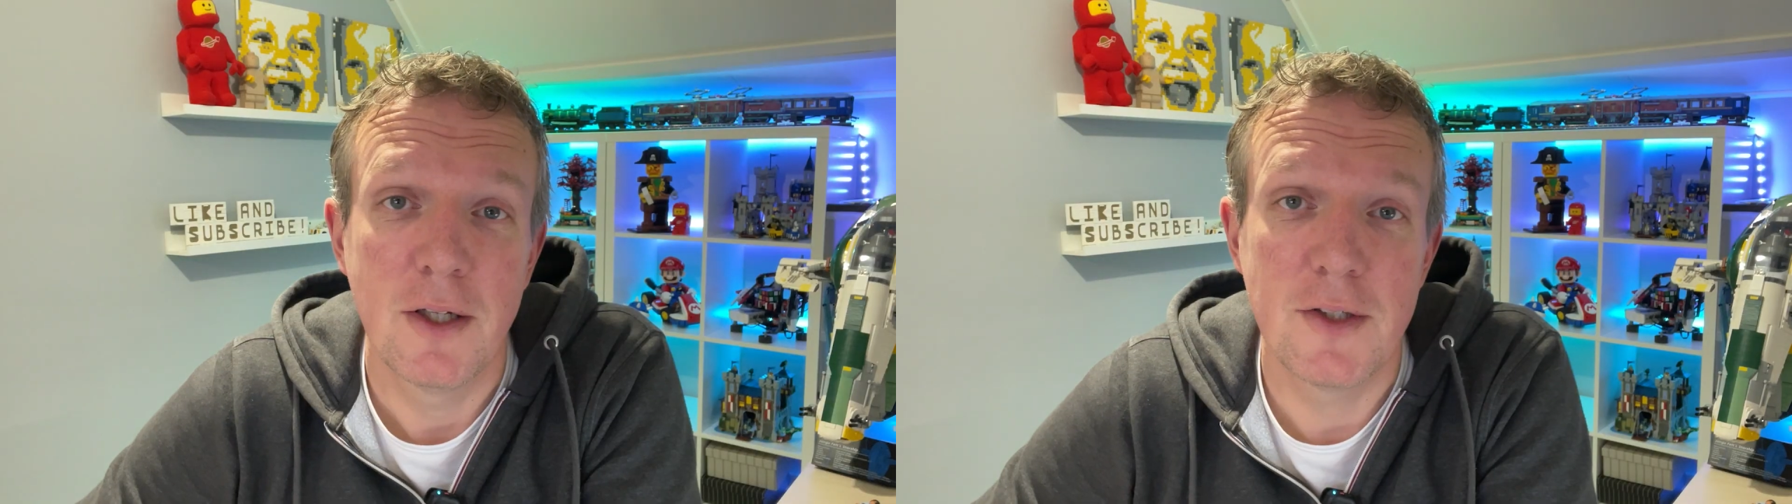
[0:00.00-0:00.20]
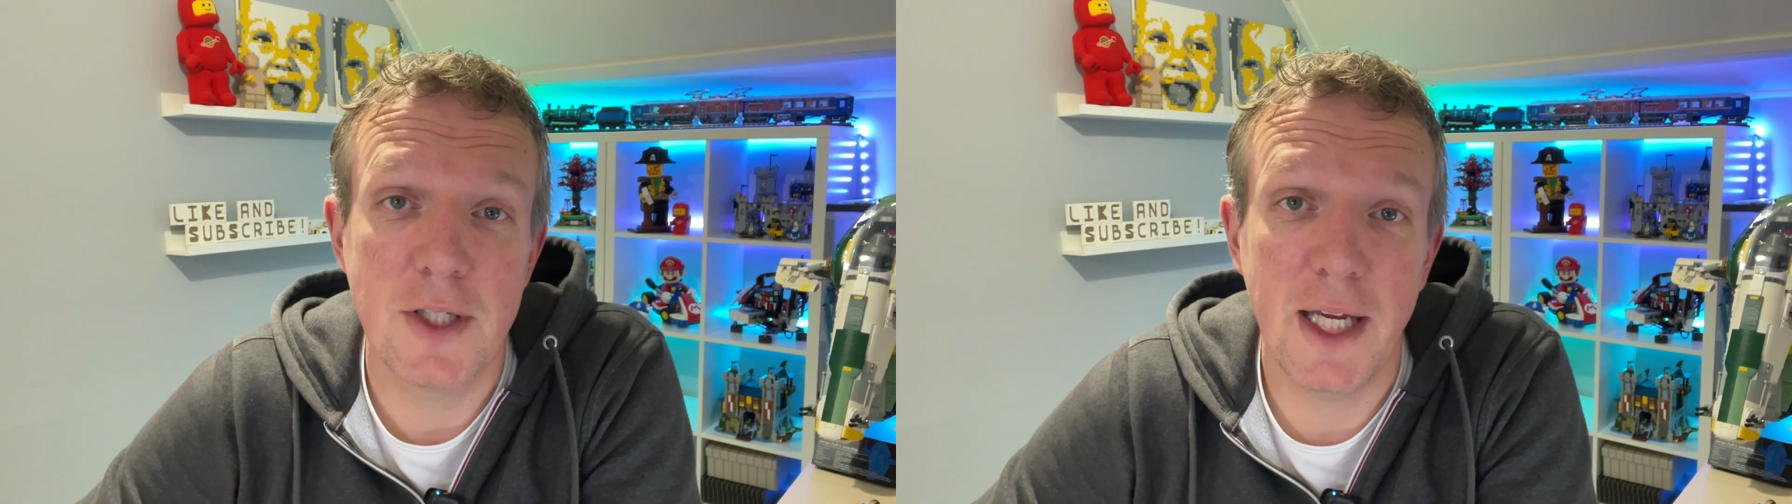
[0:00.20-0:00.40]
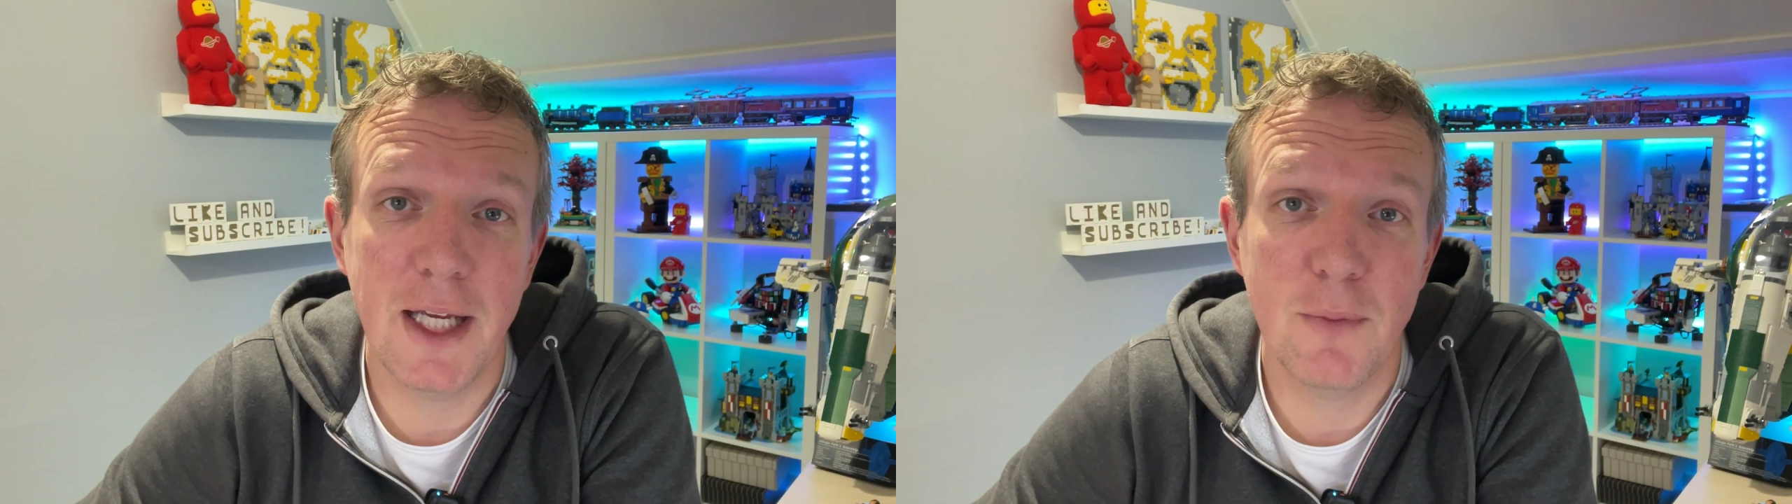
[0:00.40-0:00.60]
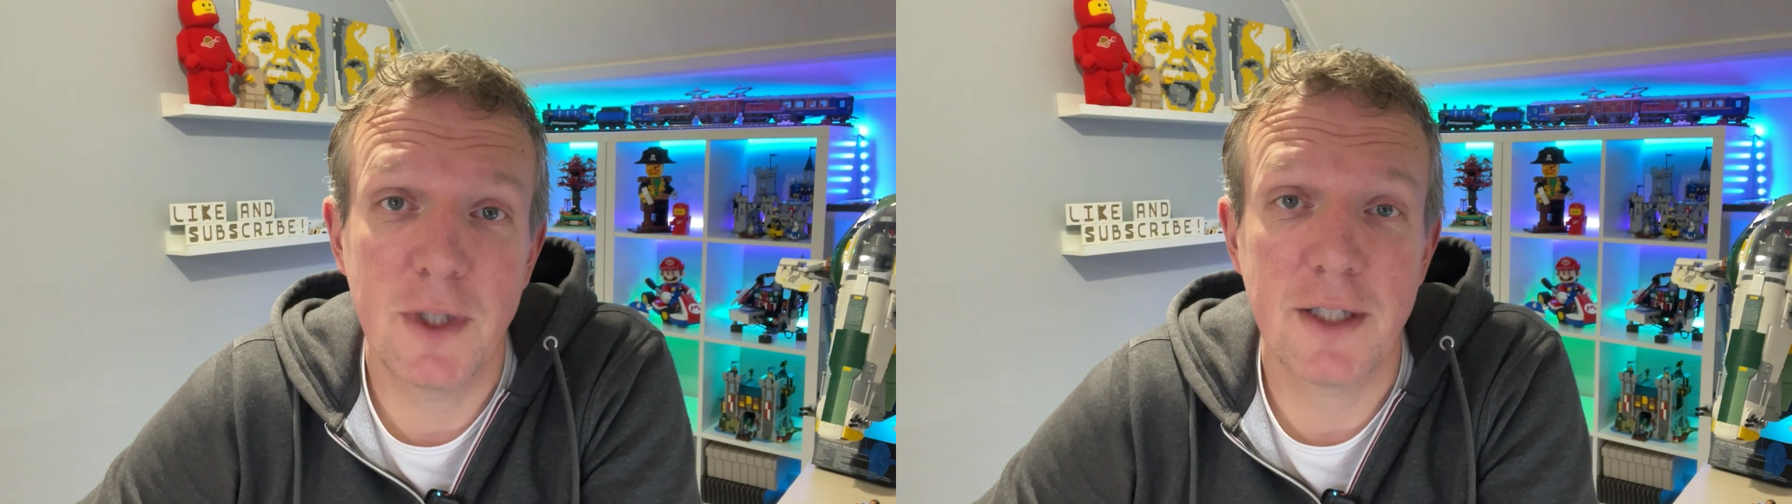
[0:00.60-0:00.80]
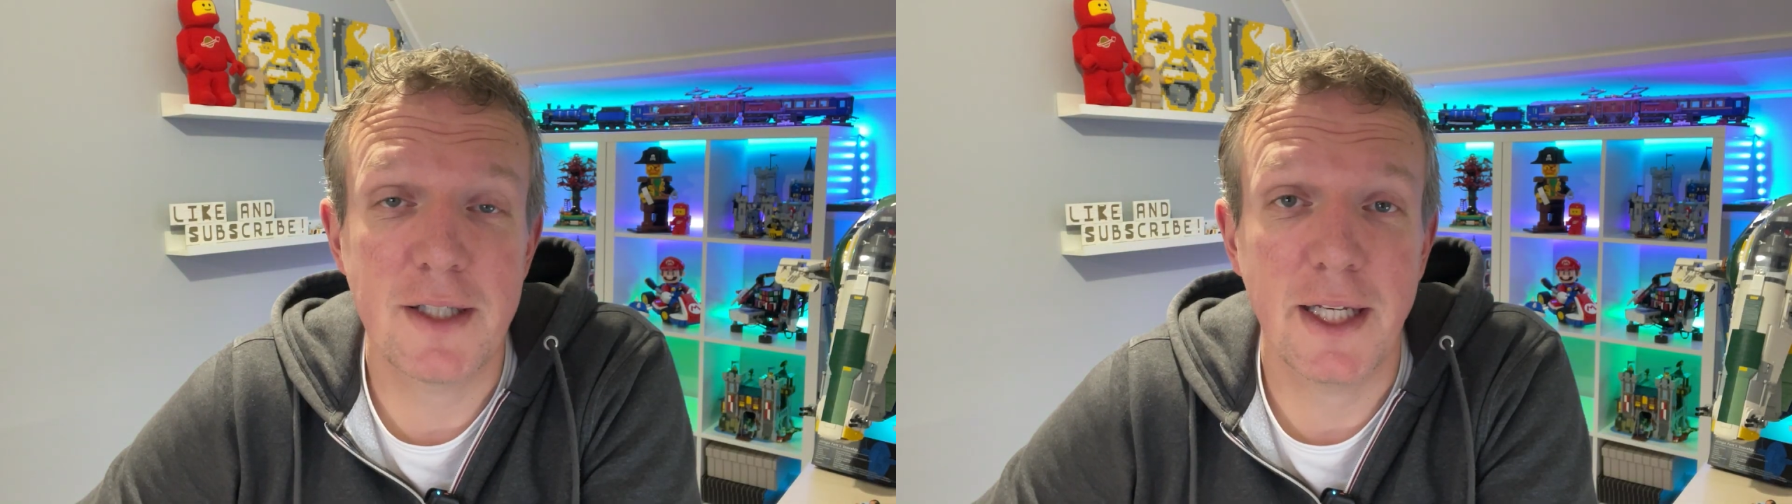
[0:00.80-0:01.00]
Today
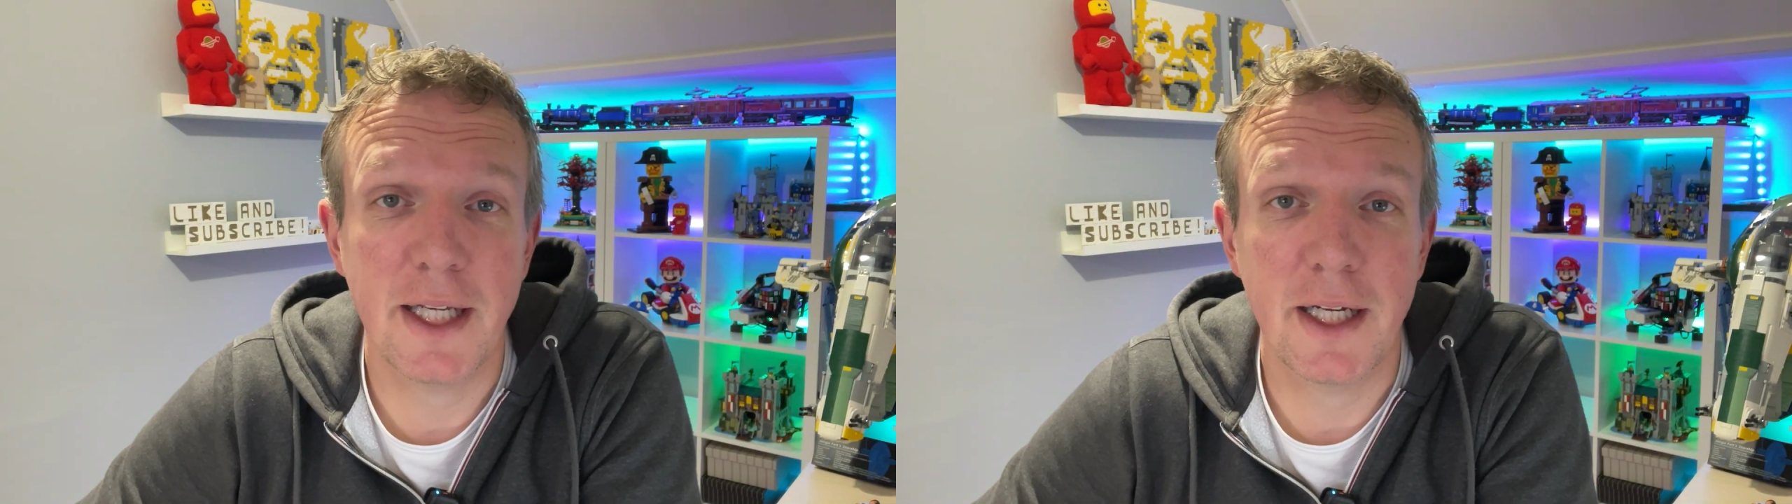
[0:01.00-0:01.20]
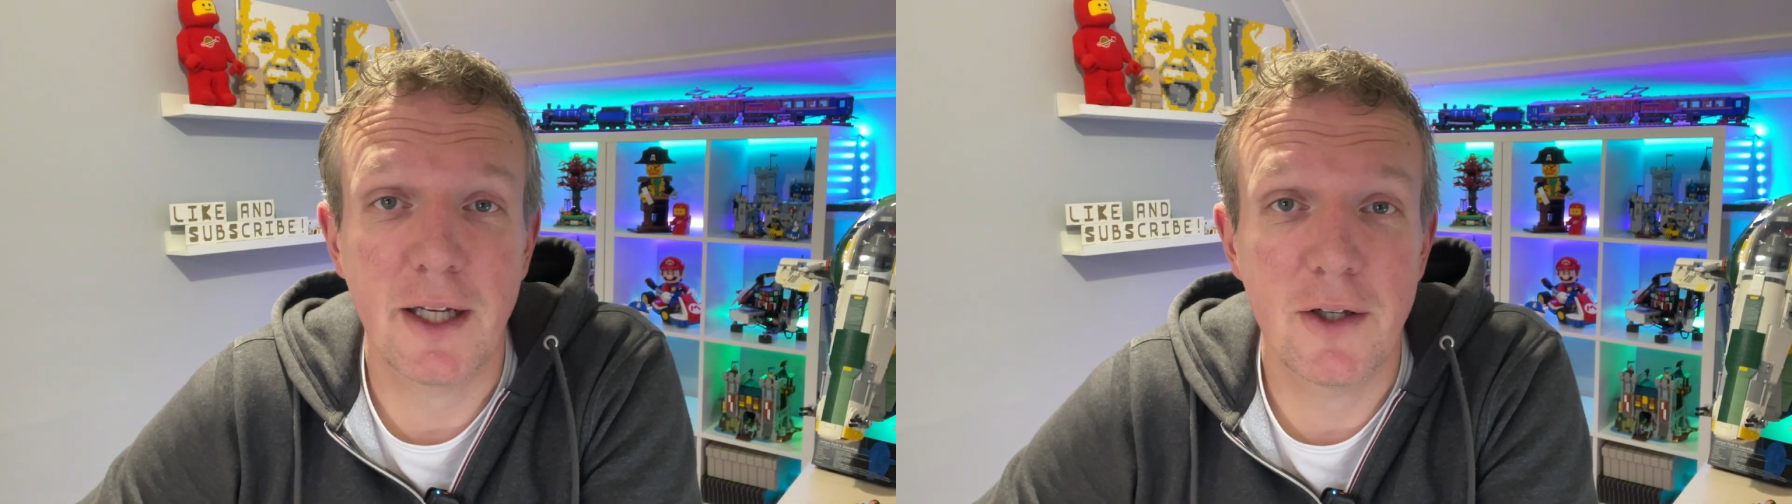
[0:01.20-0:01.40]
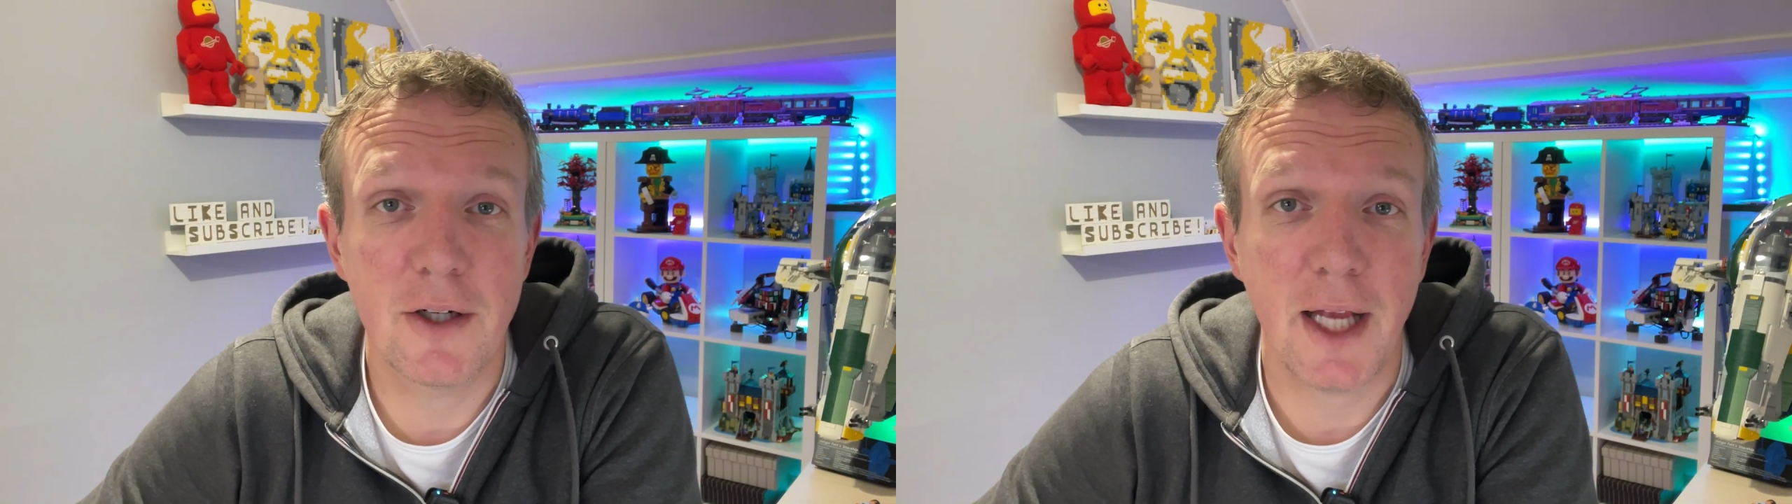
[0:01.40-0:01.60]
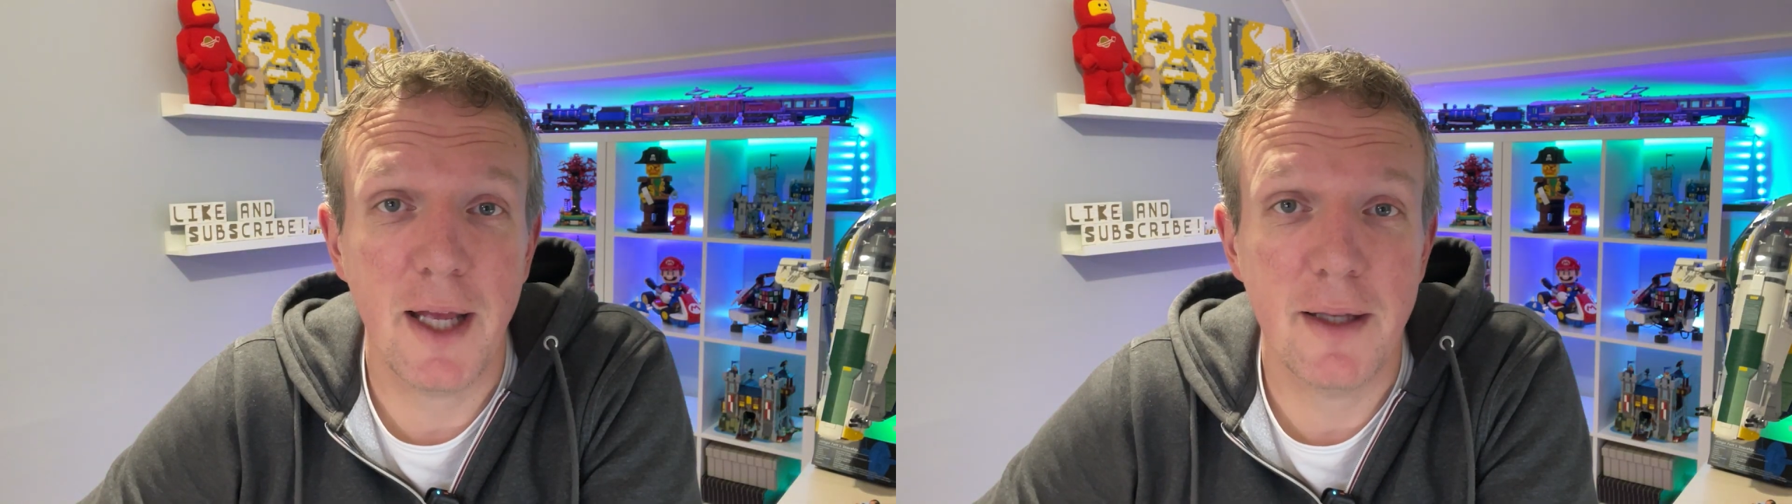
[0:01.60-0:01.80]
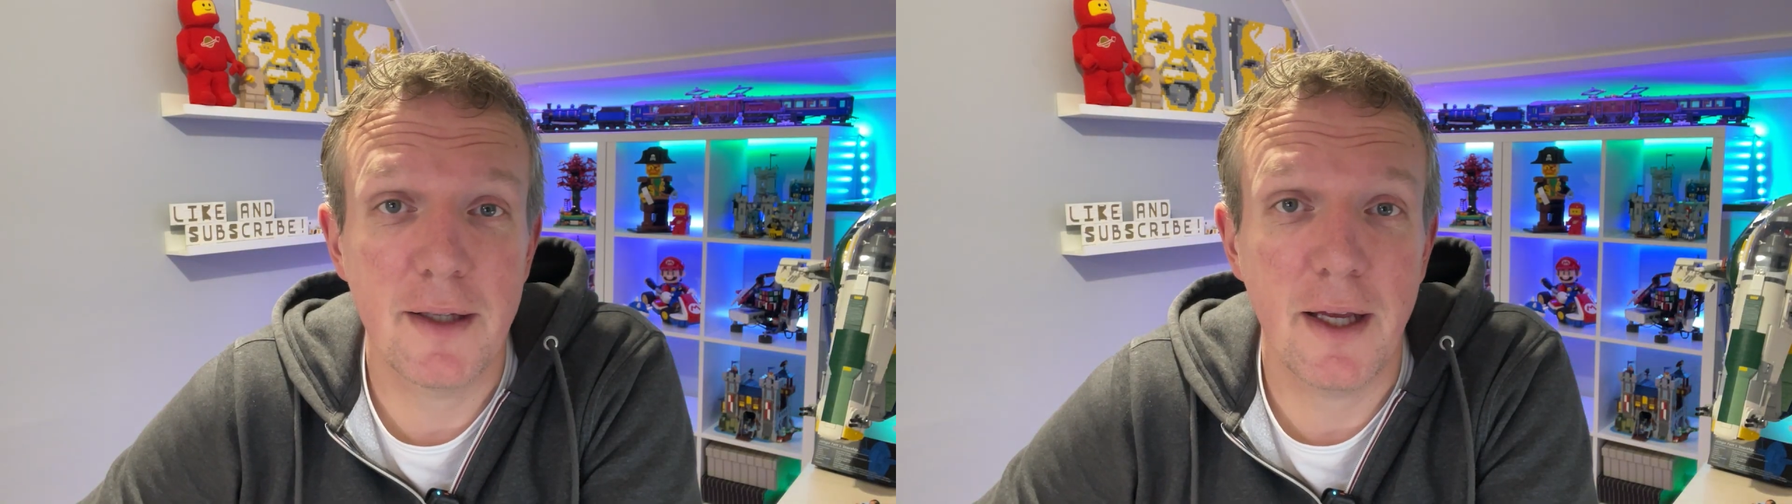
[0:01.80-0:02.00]
we are taking a look
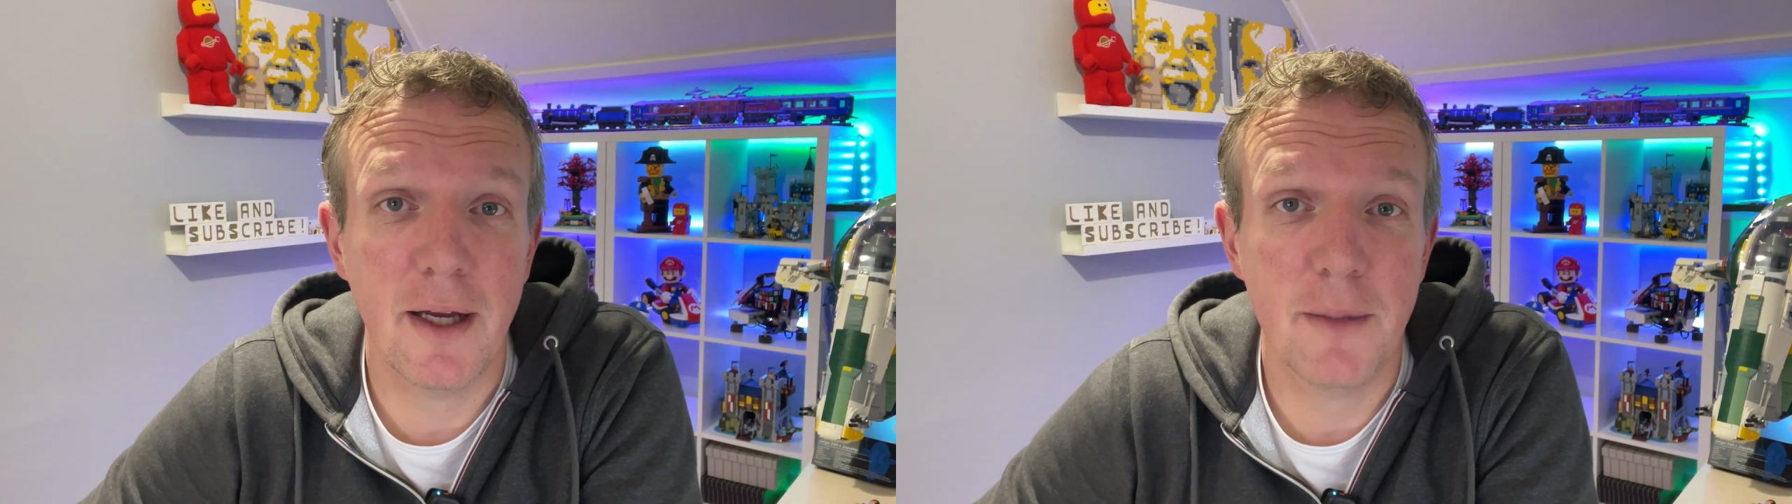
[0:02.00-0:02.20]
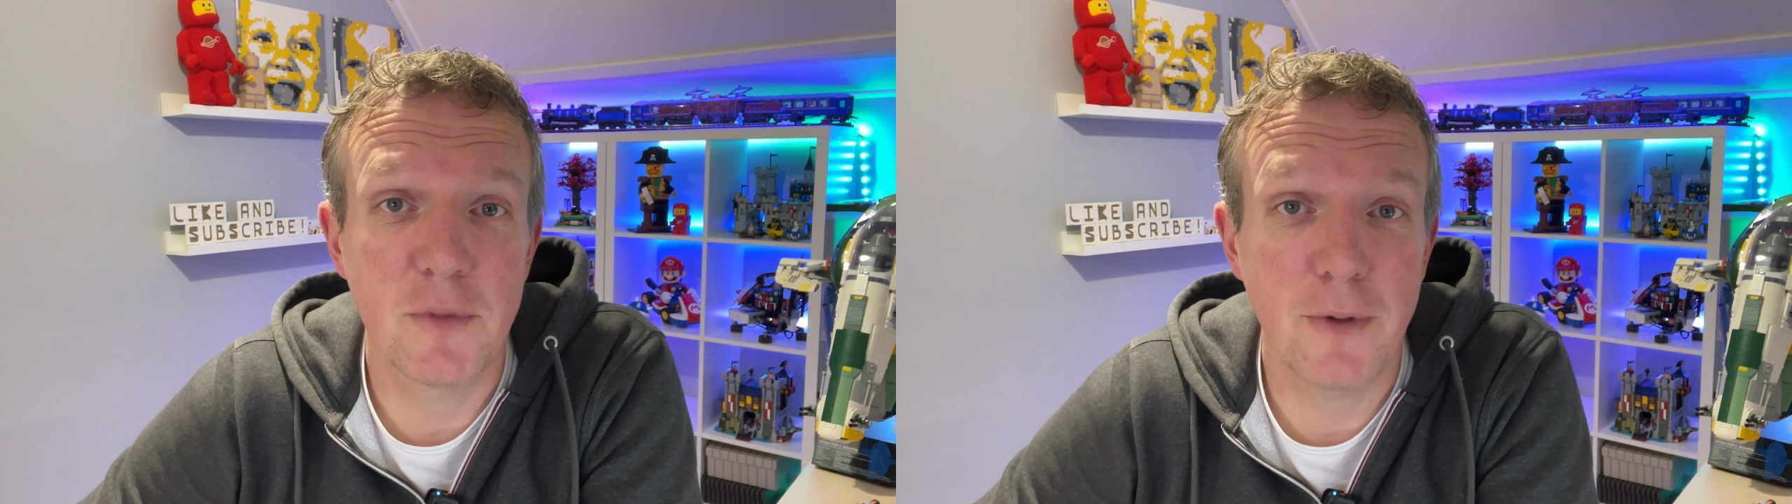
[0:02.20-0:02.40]
at um,